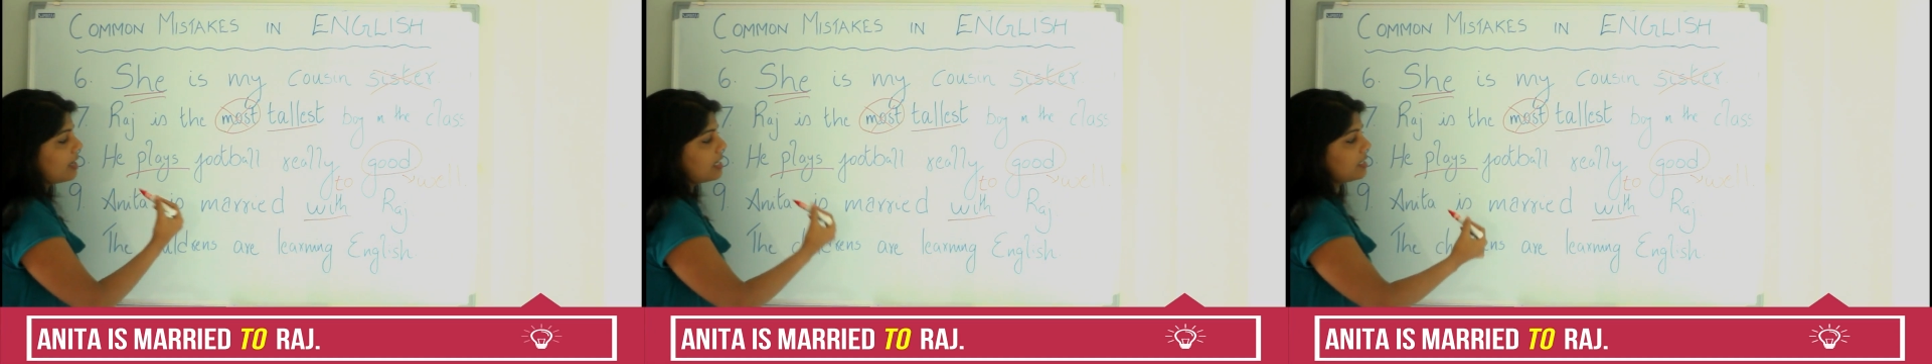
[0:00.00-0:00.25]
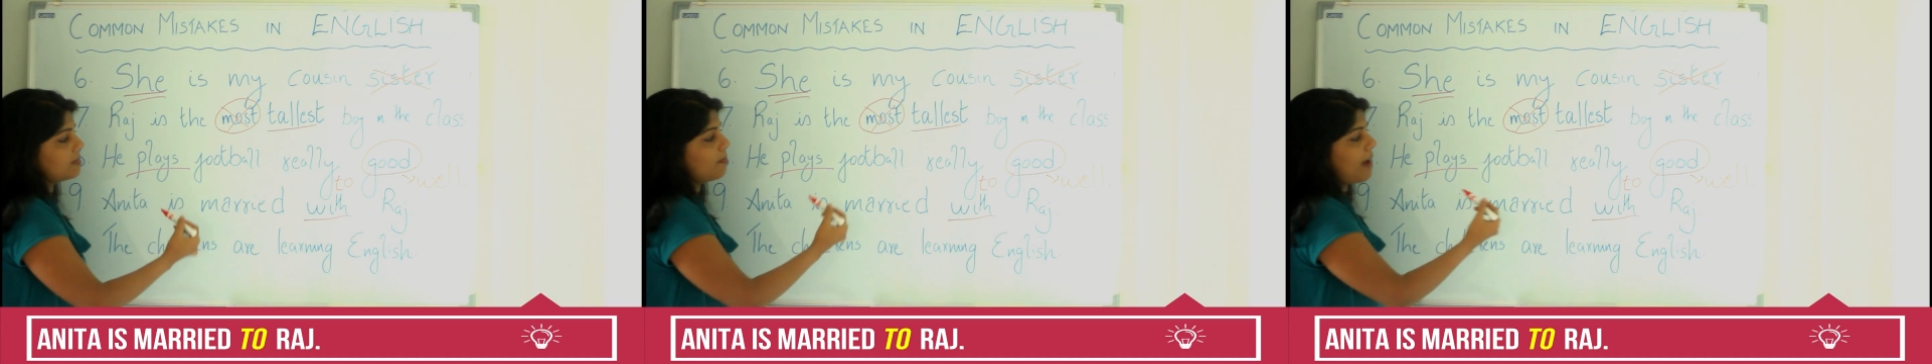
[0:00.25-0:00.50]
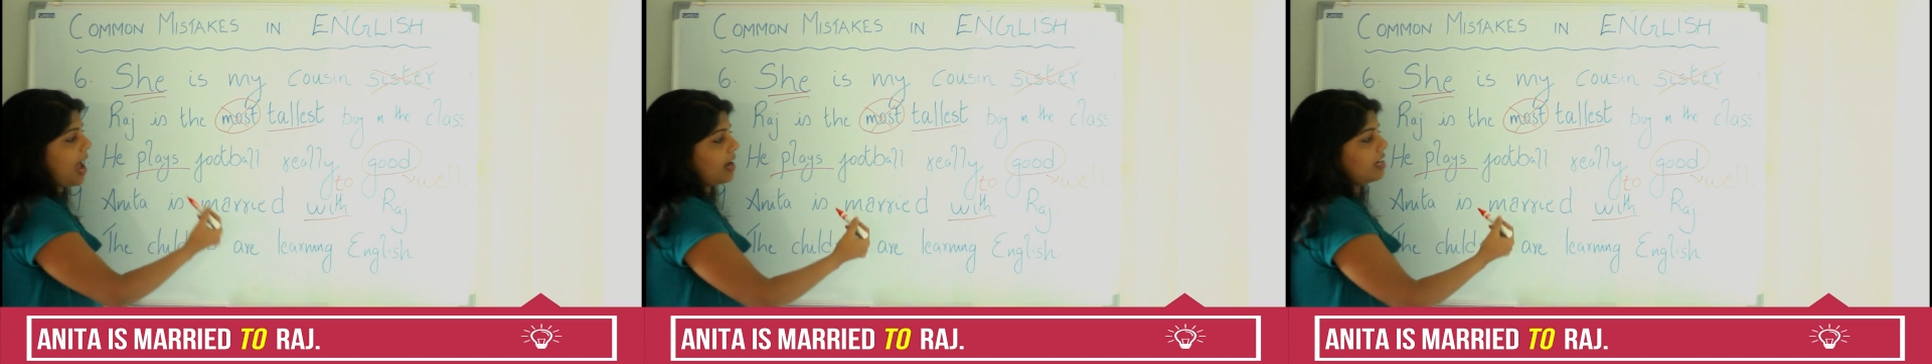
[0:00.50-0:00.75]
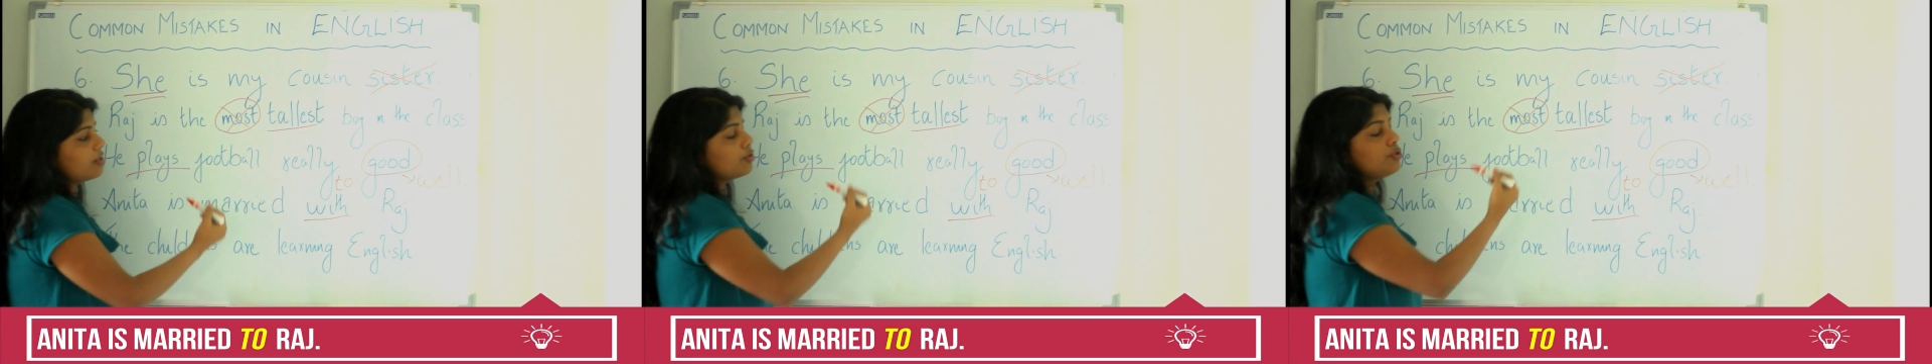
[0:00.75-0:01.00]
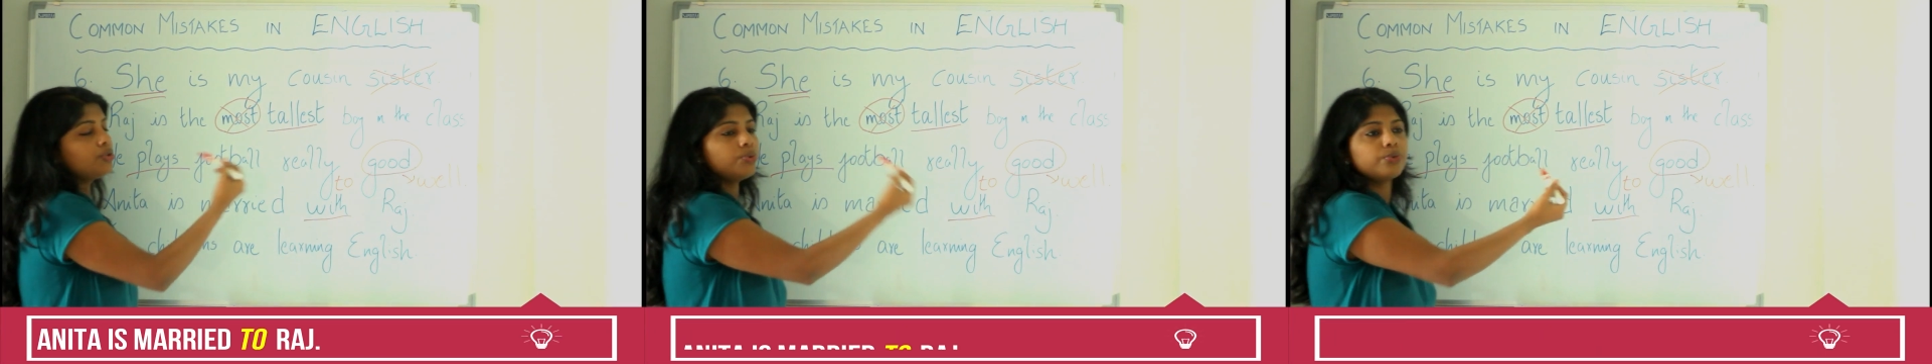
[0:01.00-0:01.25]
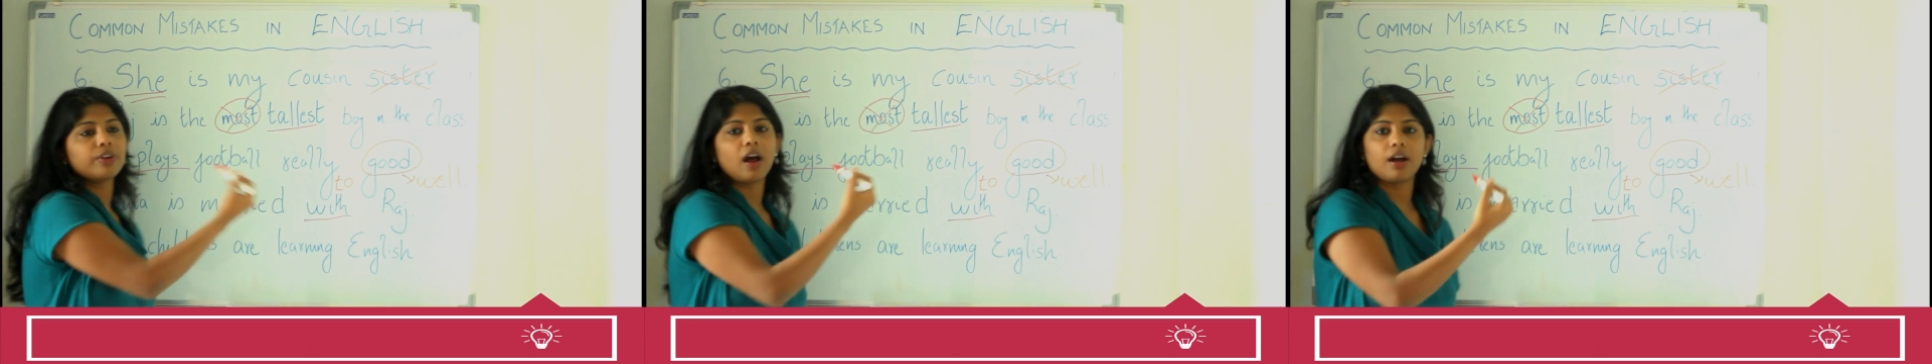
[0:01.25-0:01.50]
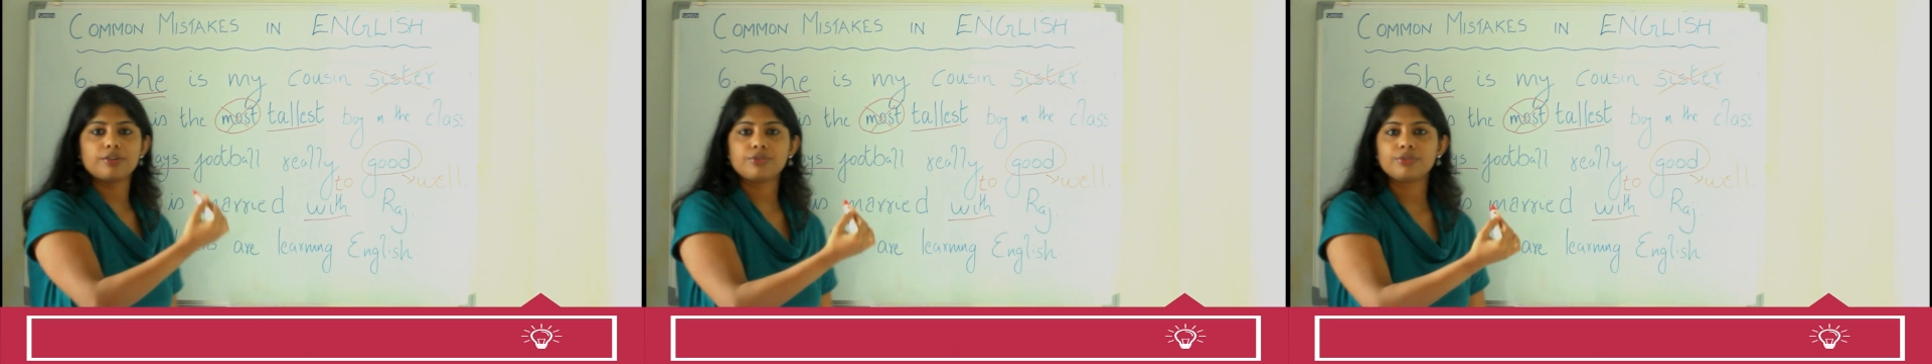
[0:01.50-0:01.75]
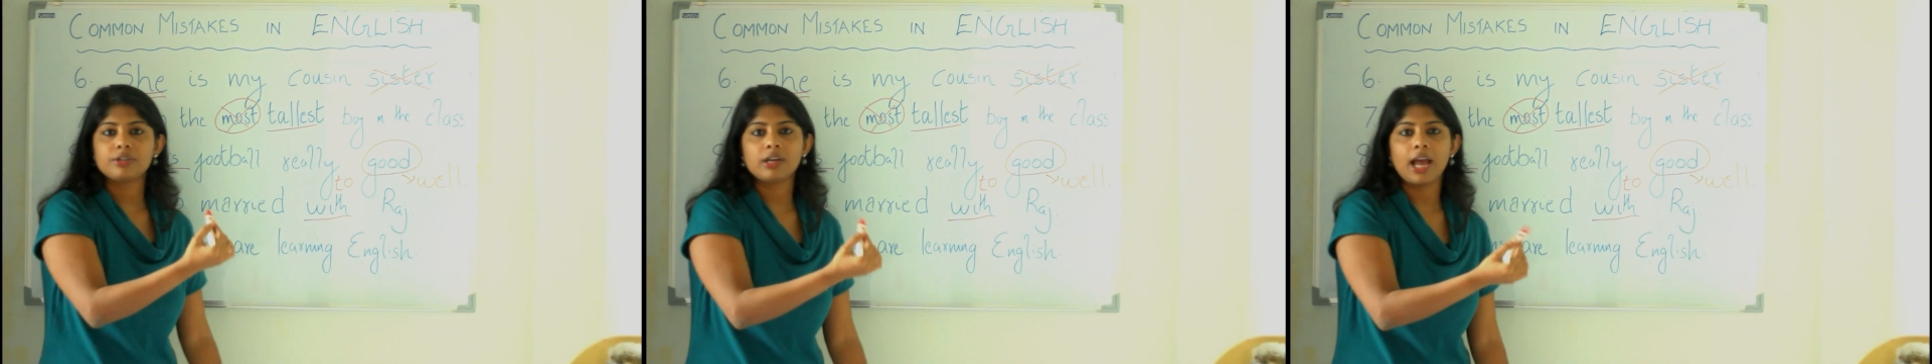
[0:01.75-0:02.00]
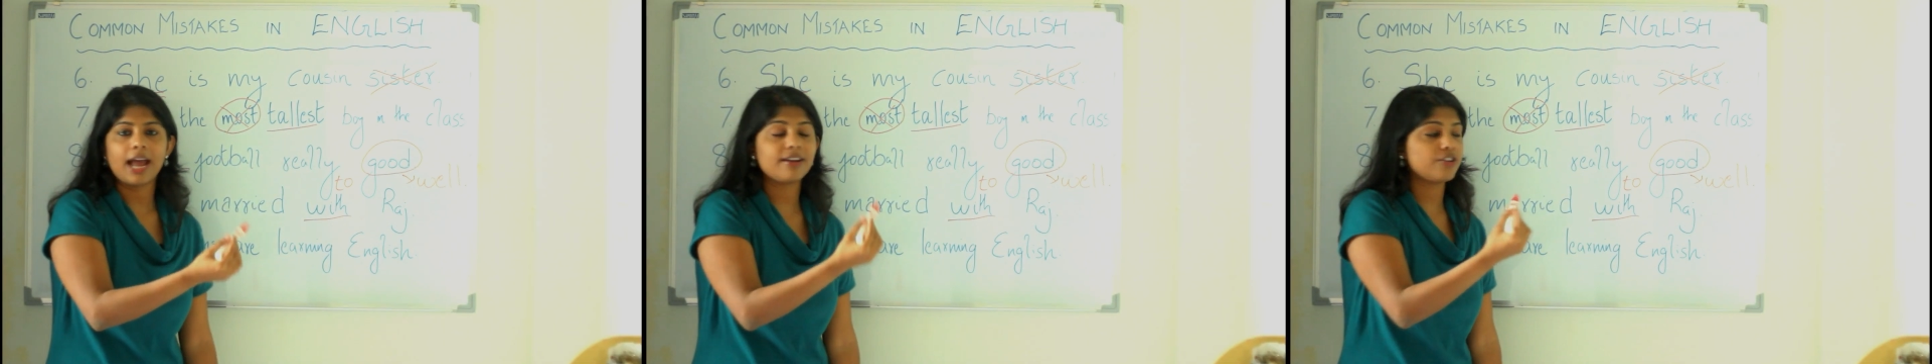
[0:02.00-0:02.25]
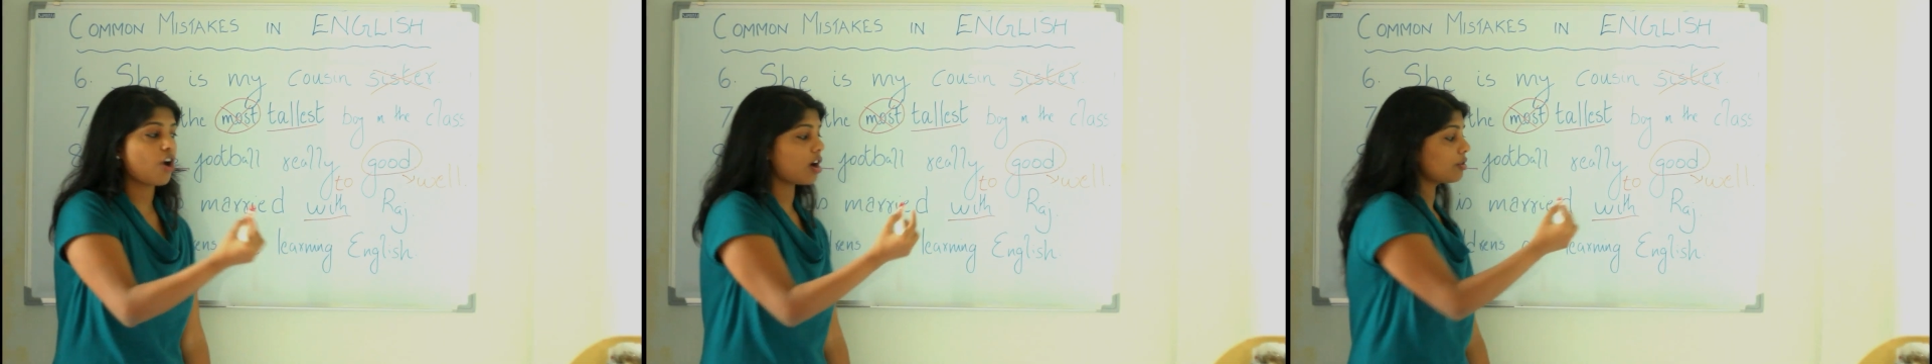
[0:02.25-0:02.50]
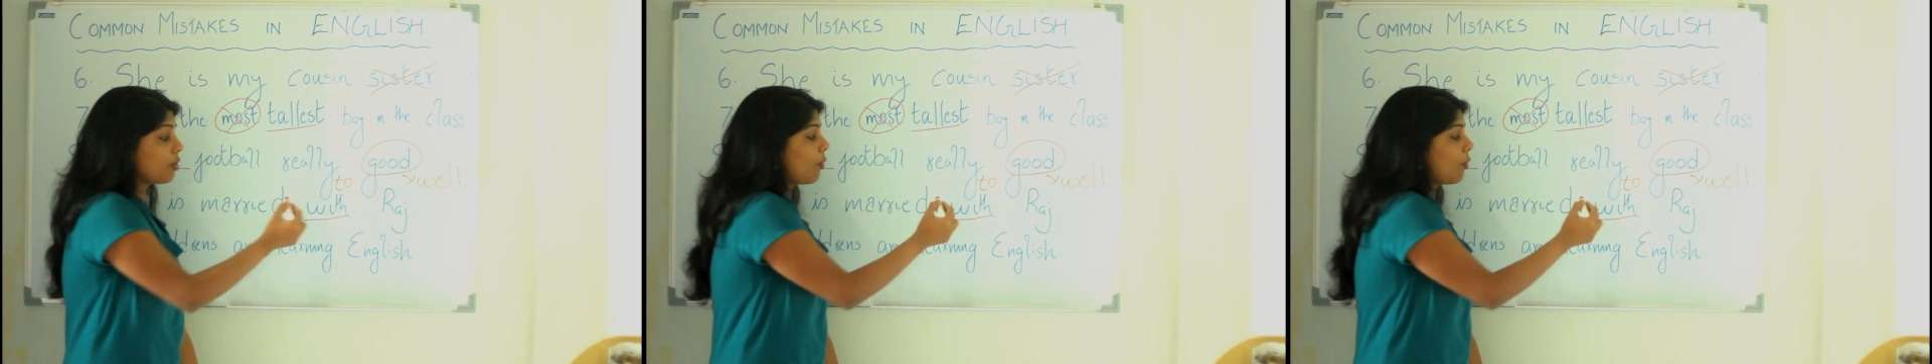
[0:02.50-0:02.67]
is married to Raj and not